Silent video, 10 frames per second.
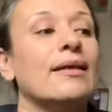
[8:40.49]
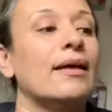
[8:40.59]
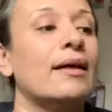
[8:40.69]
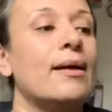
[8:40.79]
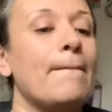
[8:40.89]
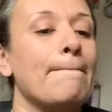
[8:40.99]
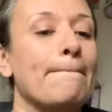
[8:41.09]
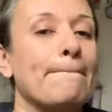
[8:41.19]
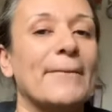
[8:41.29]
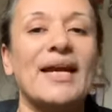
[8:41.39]

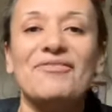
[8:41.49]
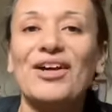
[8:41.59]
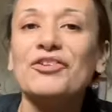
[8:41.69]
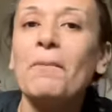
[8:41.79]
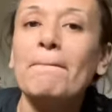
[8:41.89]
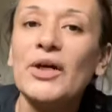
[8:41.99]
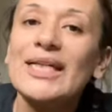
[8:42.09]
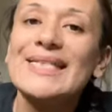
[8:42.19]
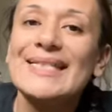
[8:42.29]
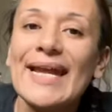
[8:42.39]
I found a book of
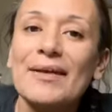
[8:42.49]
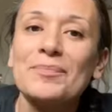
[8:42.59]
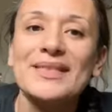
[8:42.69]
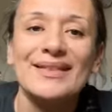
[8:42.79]
stamps,